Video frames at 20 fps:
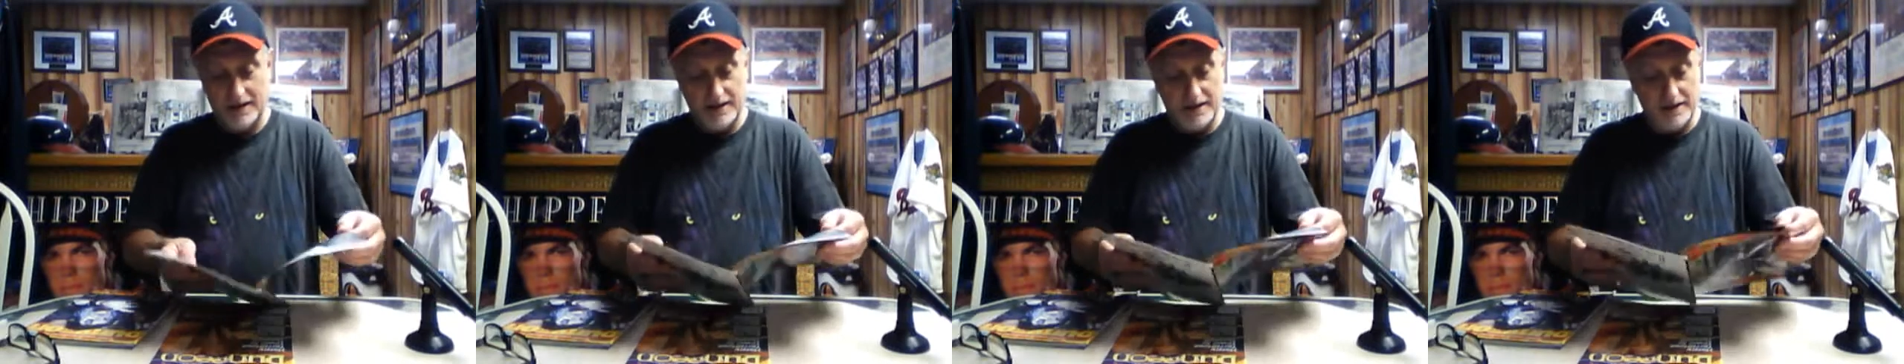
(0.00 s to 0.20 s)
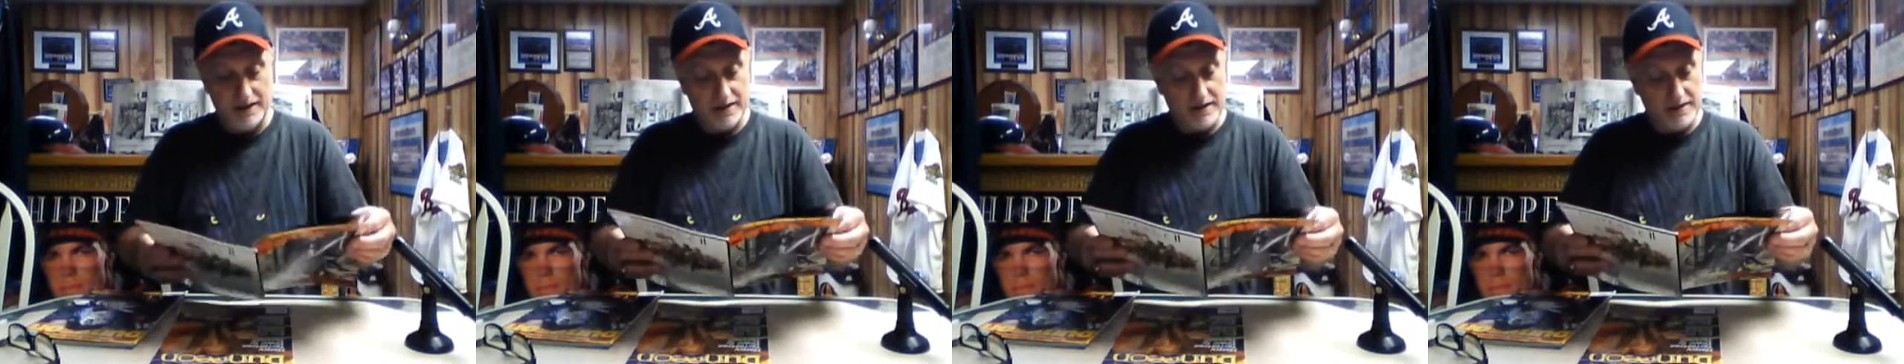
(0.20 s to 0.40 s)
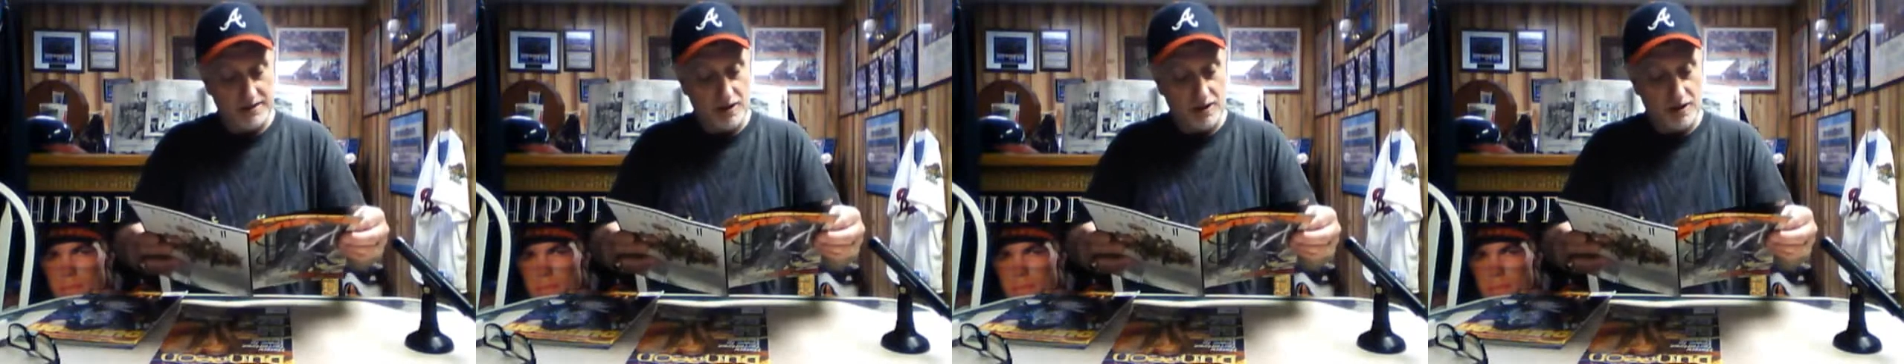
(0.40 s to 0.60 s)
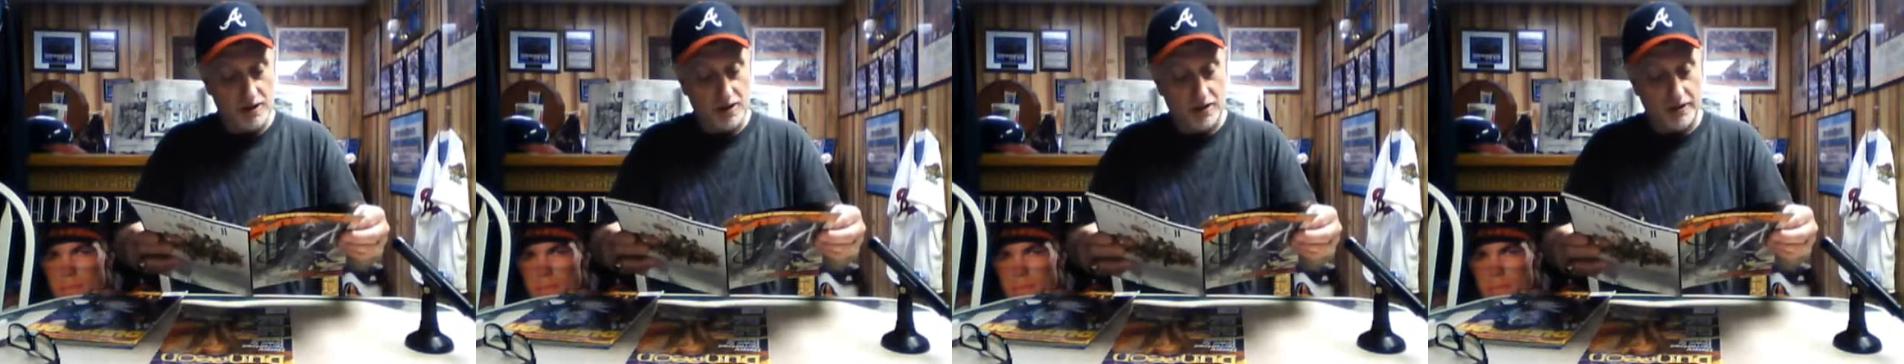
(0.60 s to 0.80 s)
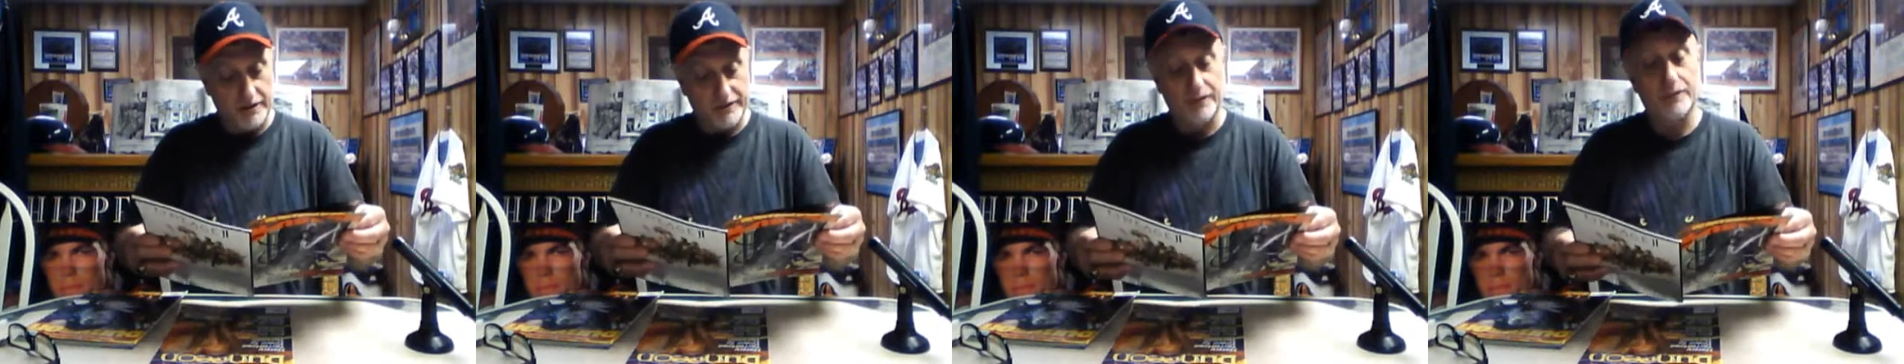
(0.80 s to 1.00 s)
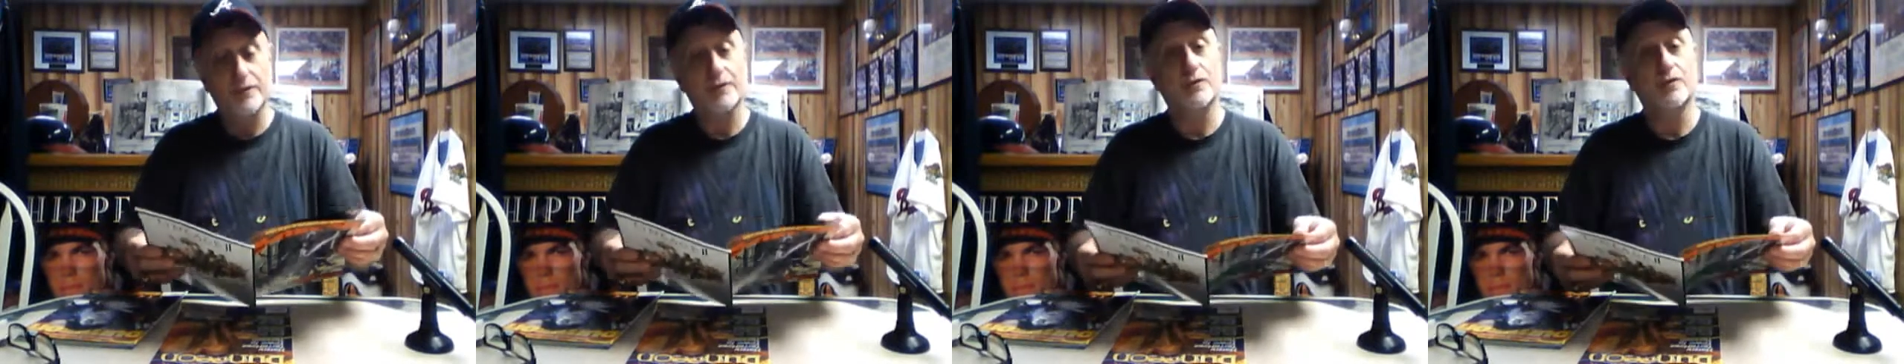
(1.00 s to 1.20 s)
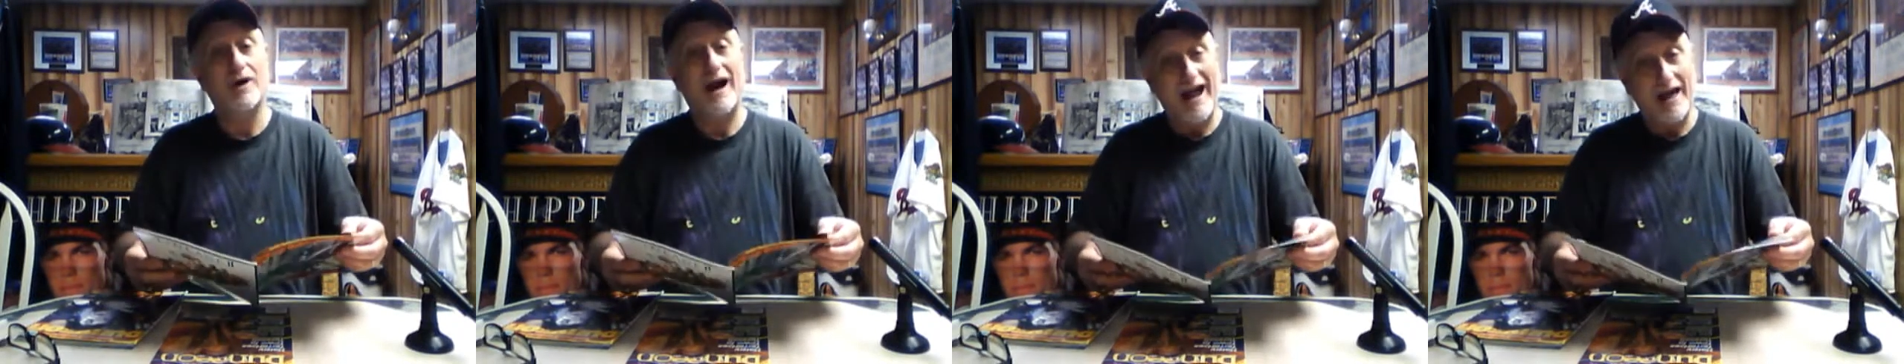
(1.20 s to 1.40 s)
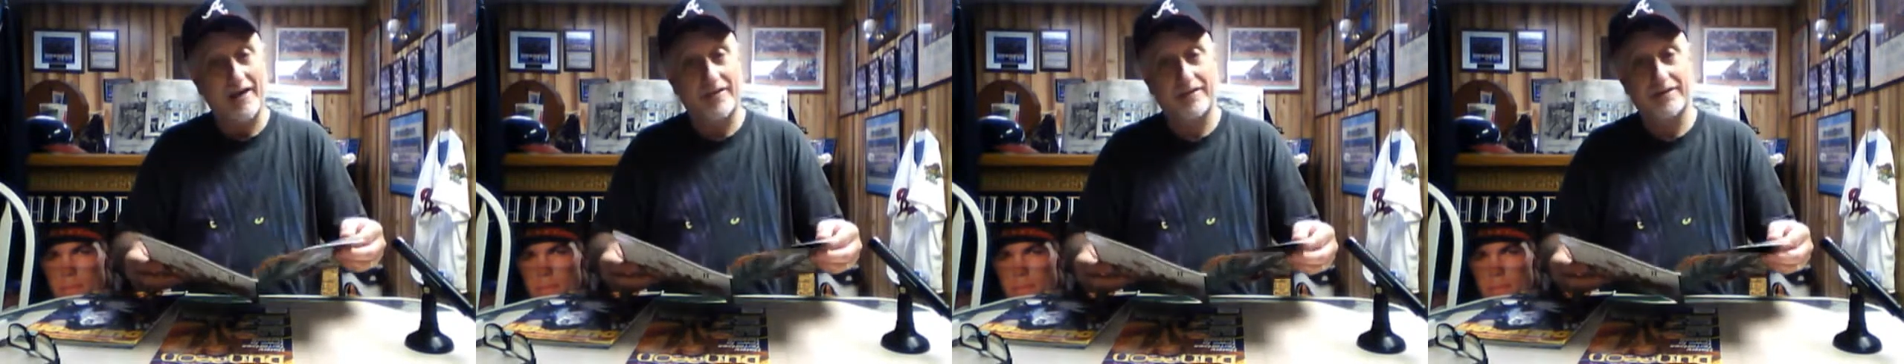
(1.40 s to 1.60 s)
is called
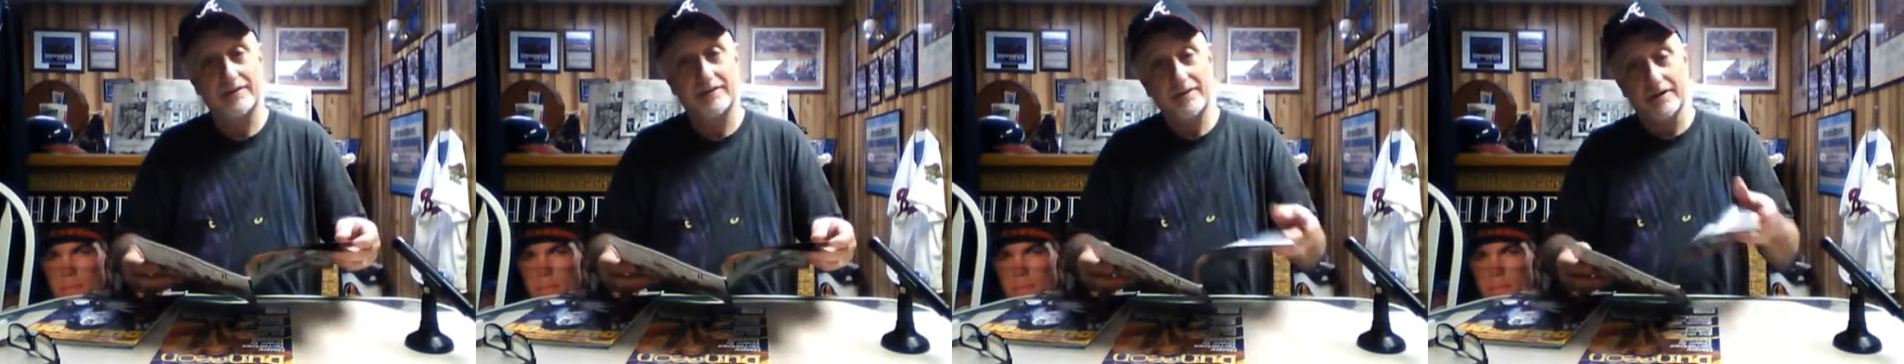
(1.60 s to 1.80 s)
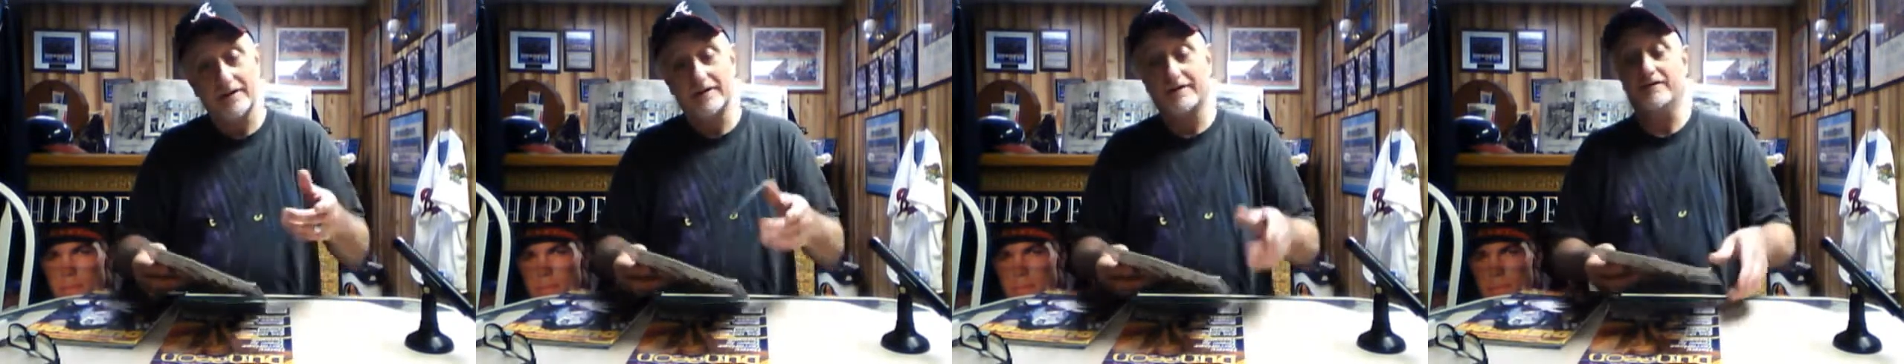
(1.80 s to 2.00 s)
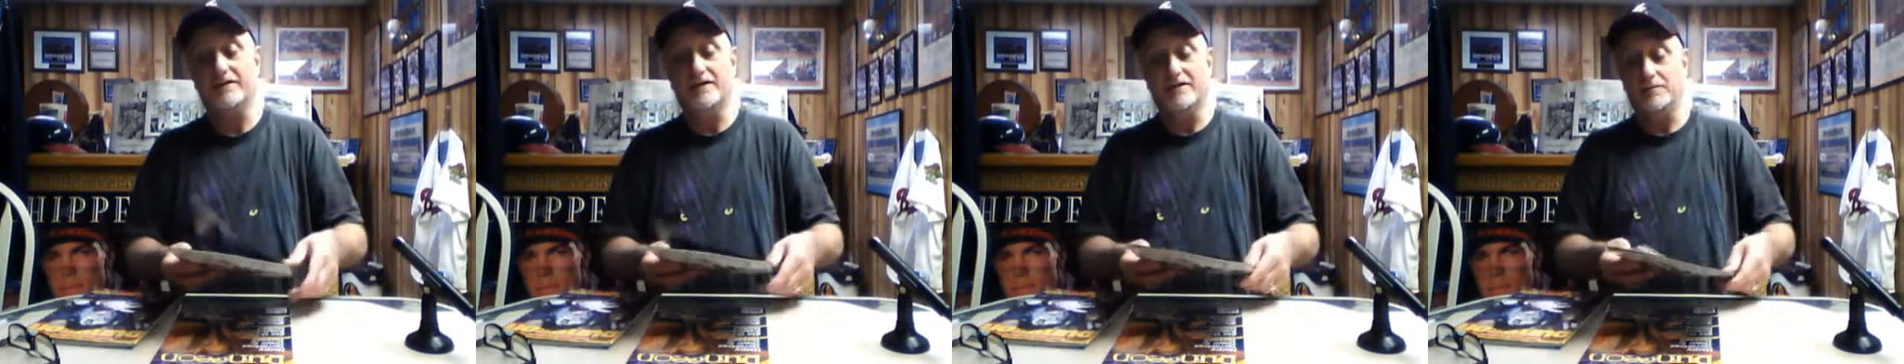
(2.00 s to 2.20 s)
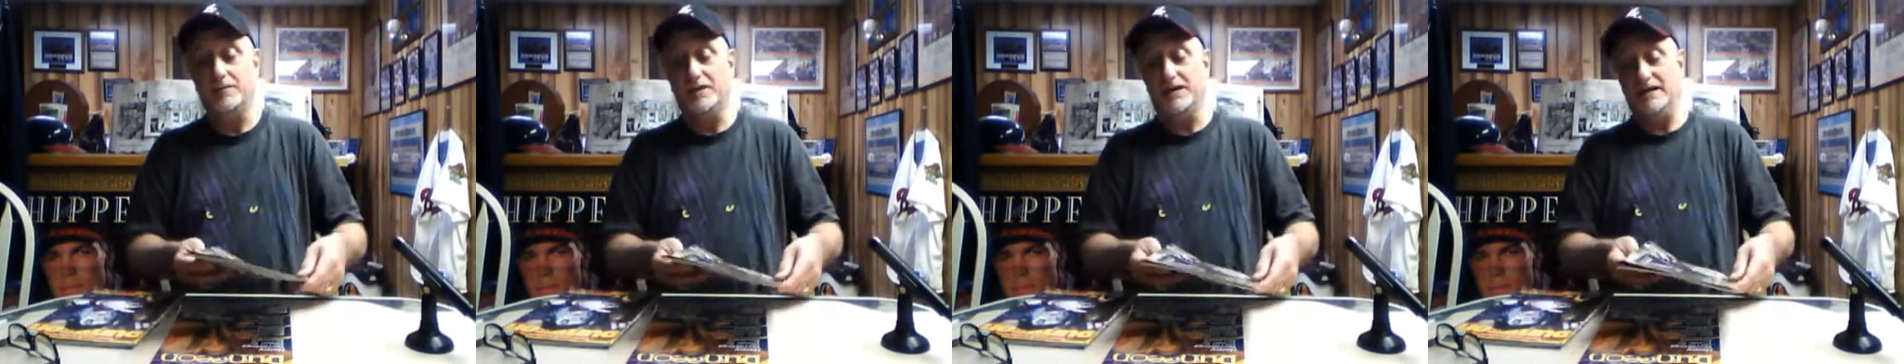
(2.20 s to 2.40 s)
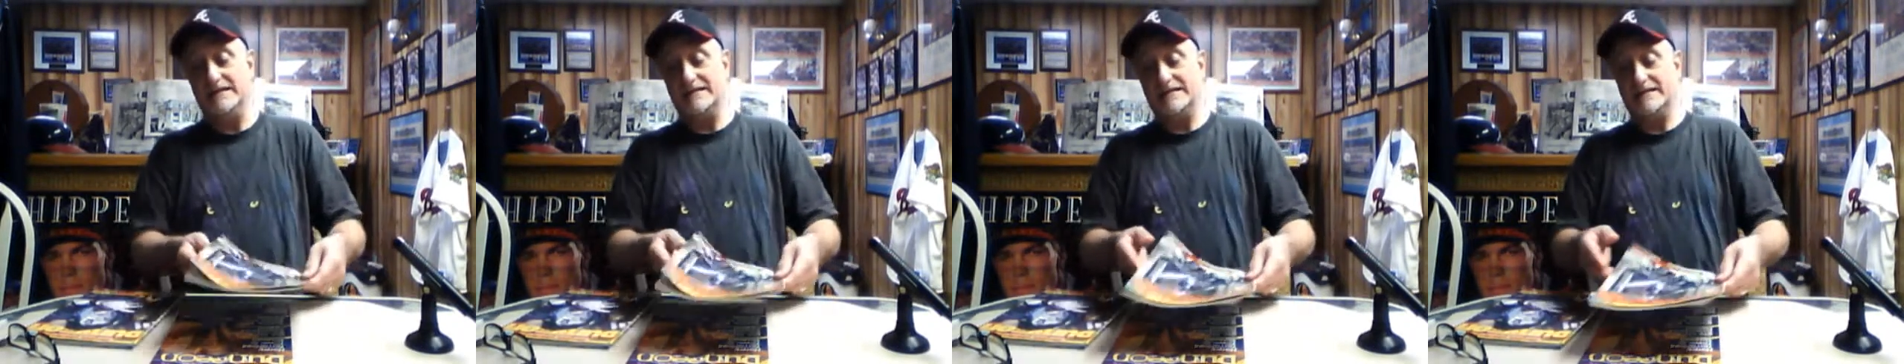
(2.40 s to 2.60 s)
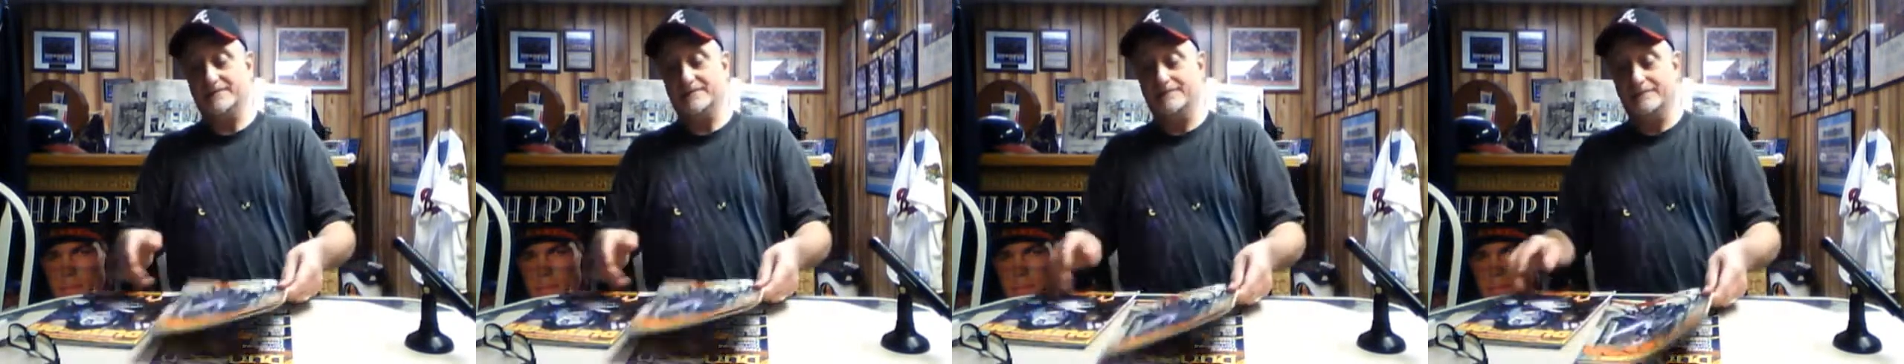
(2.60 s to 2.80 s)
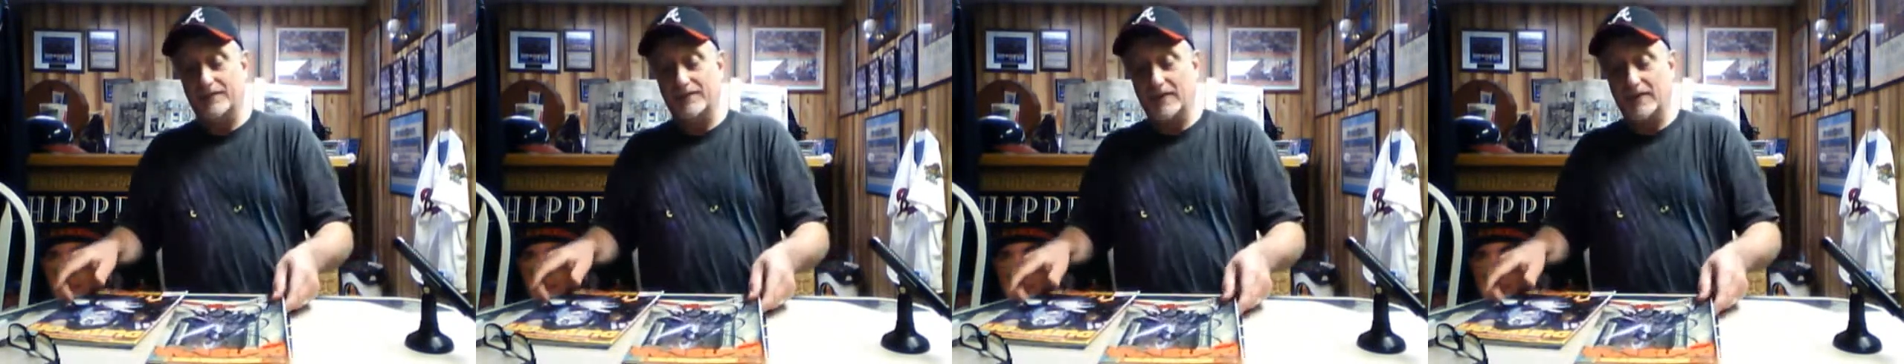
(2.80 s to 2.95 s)
Wrath of the Abyss.